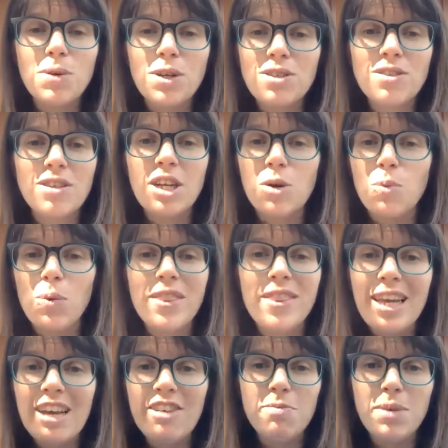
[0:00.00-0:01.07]
person and when they
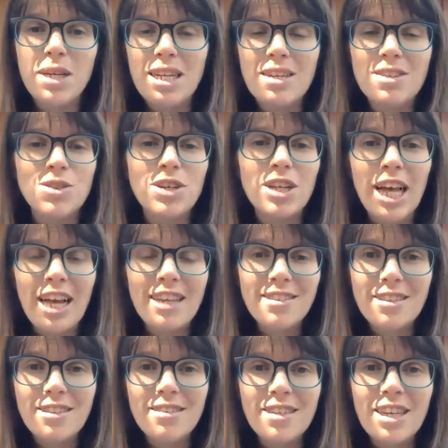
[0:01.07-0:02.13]
have meetings or
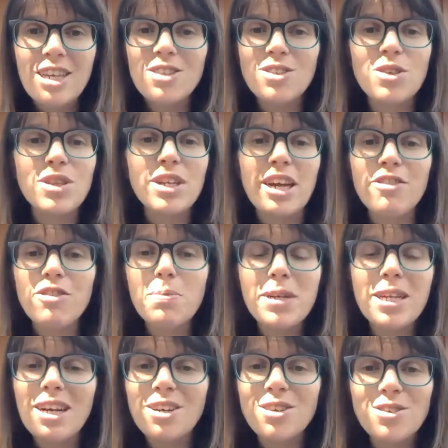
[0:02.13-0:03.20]
classes, so that everybody
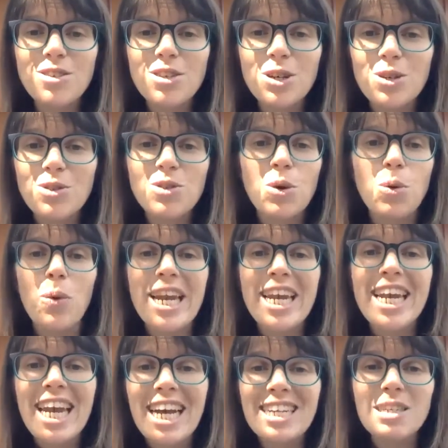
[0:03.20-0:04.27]
else knows when
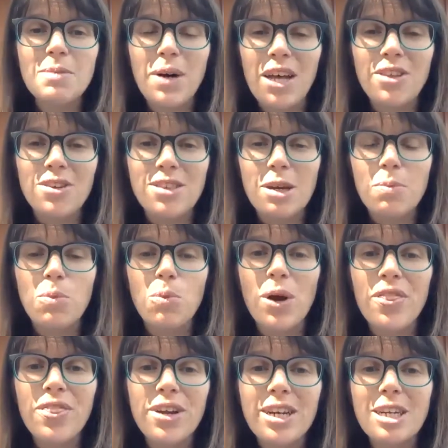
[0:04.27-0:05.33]
not to bother them,
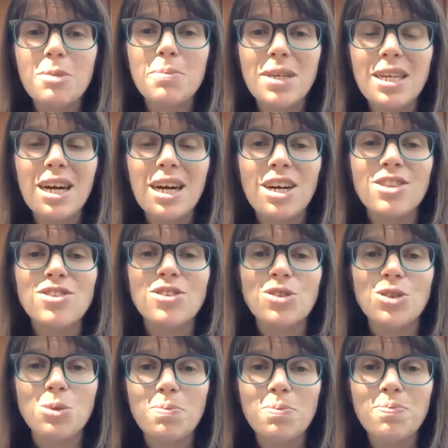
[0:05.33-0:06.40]
when they're going to be on Zoom.
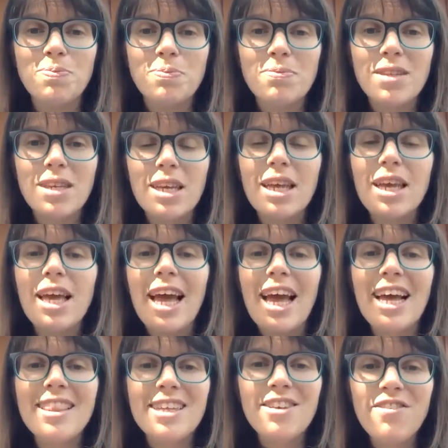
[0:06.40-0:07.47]

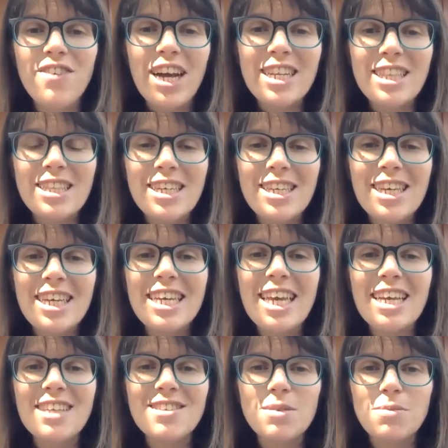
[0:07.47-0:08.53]
And then finally,
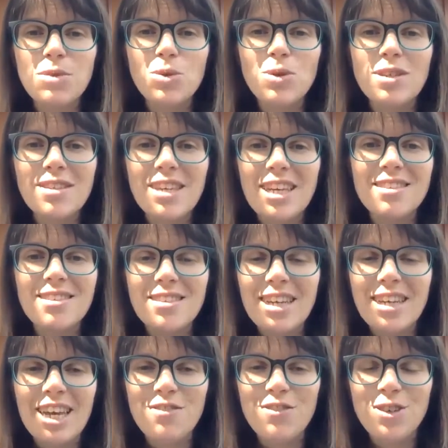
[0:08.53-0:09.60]
get some noise canceling
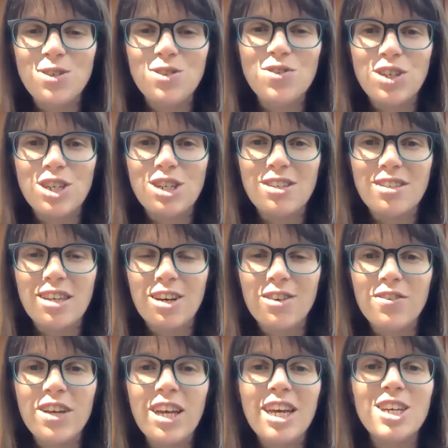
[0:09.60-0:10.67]
headphones for yourself.
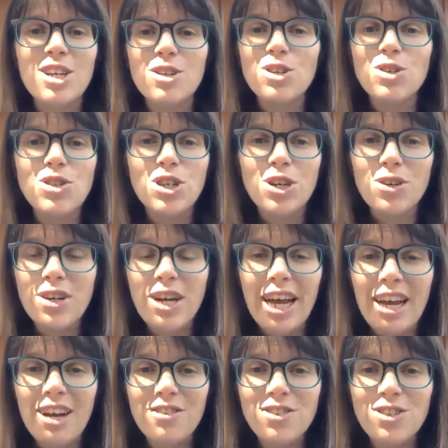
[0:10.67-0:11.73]
You don't
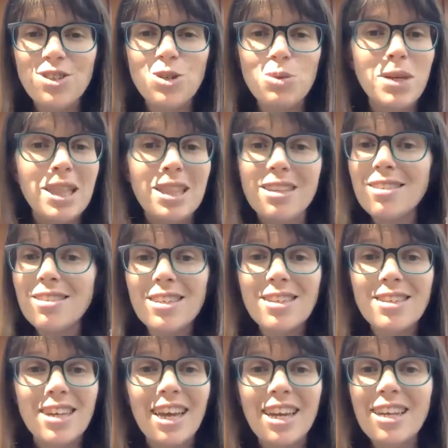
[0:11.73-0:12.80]
have to be listening
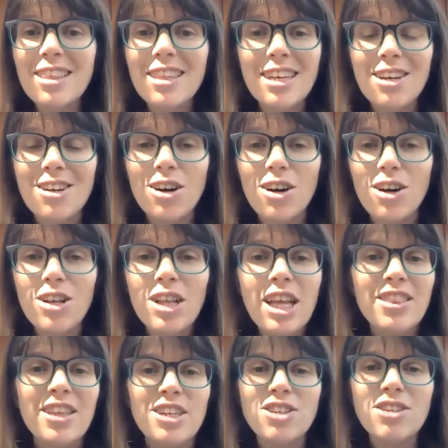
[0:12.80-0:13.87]
to anything at all.
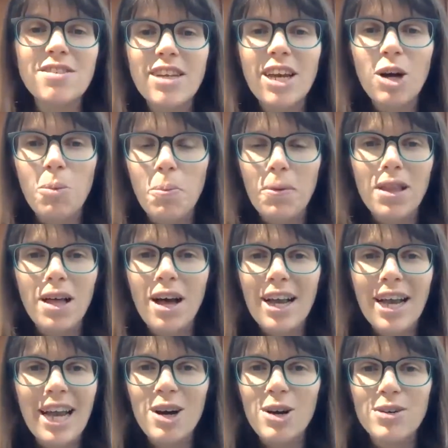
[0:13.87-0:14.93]
They just help block
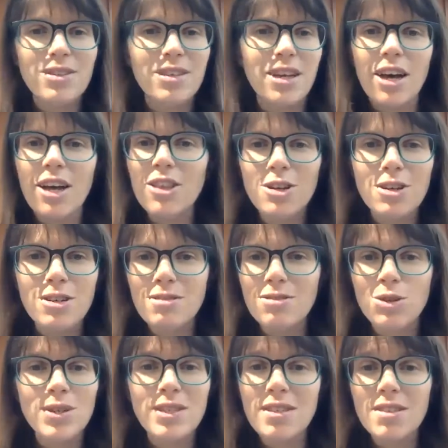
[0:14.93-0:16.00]
out the other
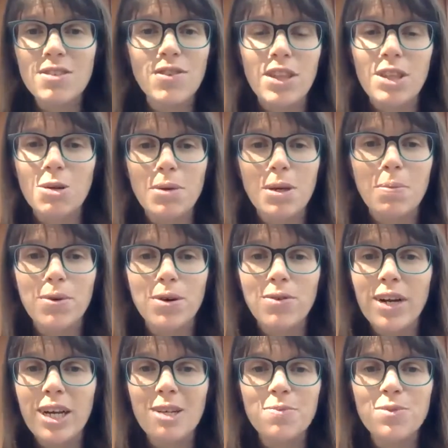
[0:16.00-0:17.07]
noises of other people,
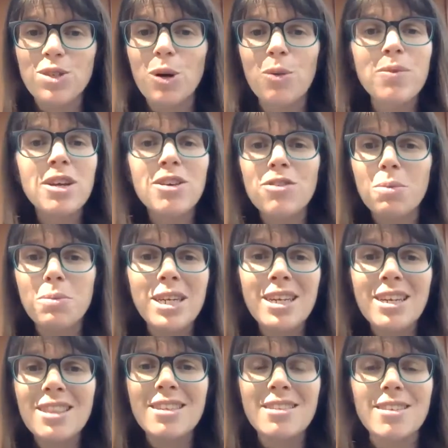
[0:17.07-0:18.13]
right? So for me,
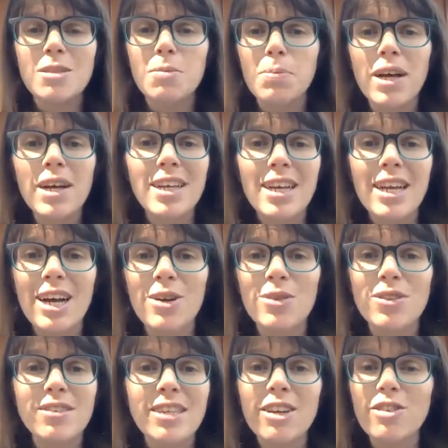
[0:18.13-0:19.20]
this is blocking out the
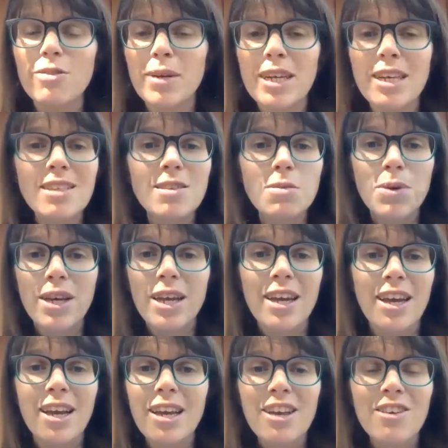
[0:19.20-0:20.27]
sound of my kids
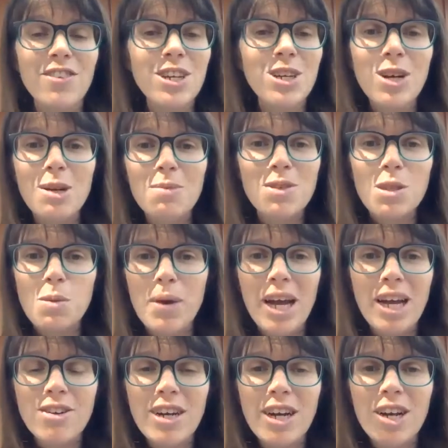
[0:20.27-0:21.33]
playing video games in the
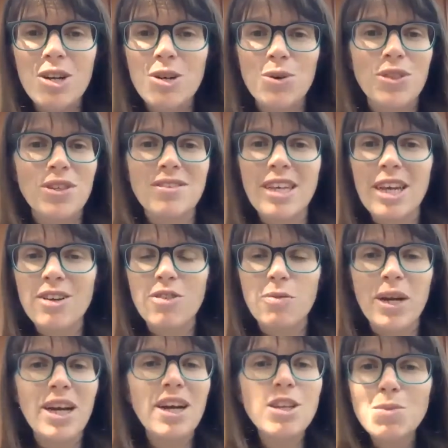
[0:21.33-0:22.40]
background, or the sound of my
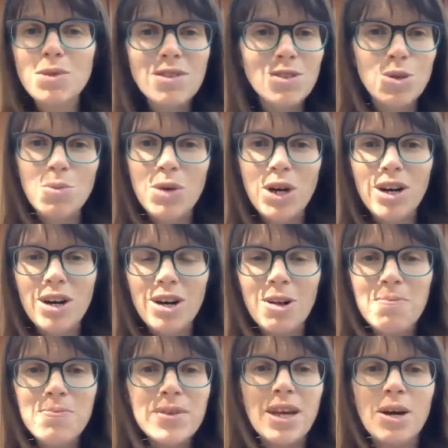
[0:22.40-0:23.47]
husband's Zoom call.
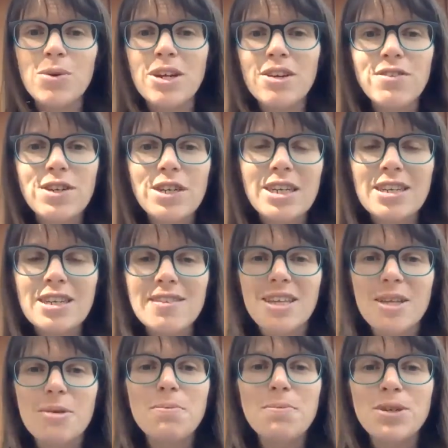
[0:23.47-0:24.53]
Whatever it is,
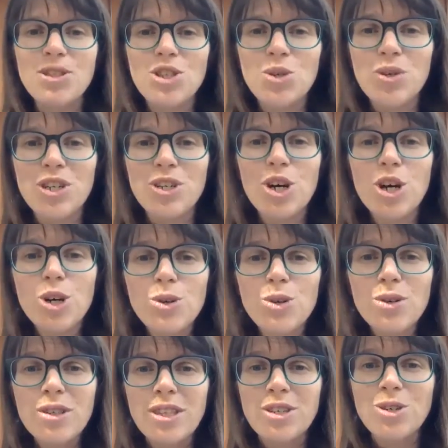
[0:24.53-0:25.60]
puts you in your
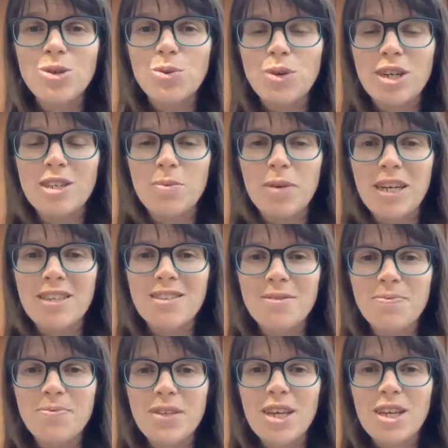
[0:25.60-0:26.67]
own little workspace.
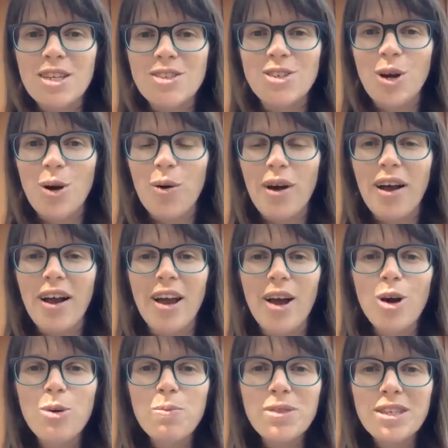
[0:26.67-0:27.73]
So I
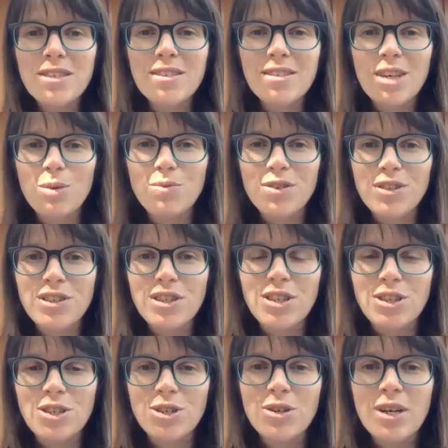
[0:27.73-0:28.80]
hope this is helpful to
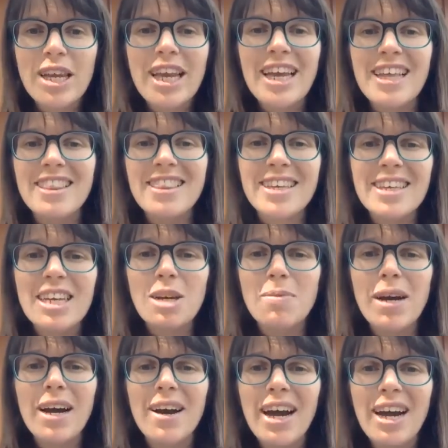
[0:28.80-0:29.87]
you in thinking
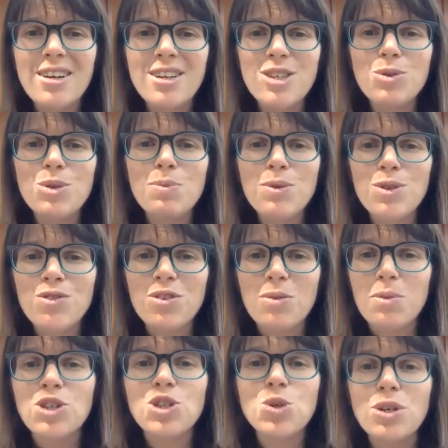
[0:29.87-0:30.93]
about how do you move from
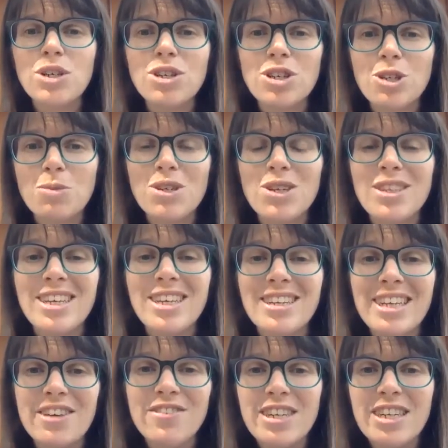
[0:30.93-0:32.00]
the short term to the
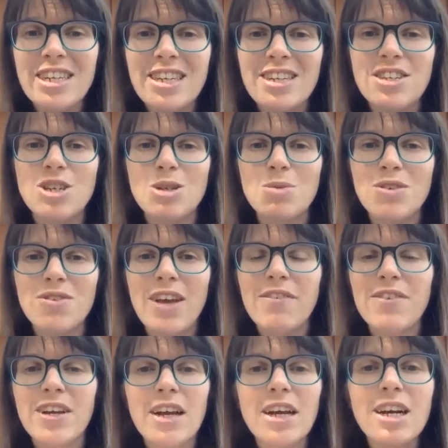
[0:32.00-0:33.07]
indefinite in terms of
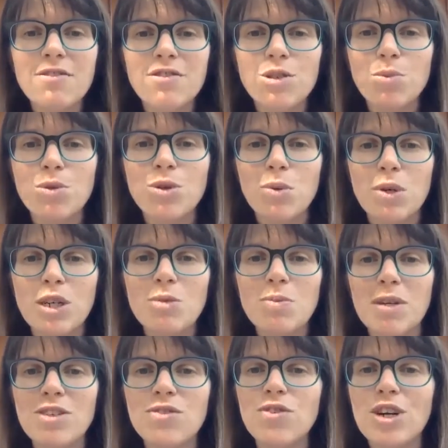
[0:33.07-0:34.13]
having a comfortable
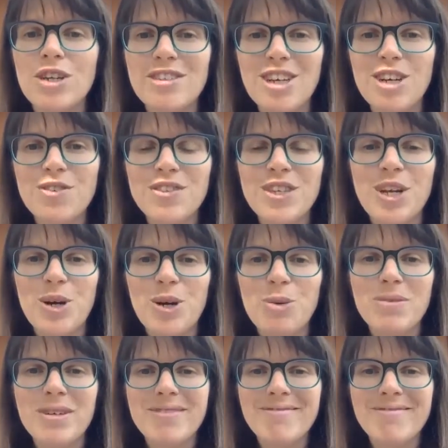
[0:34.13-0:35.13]
workspace for ourselves at home.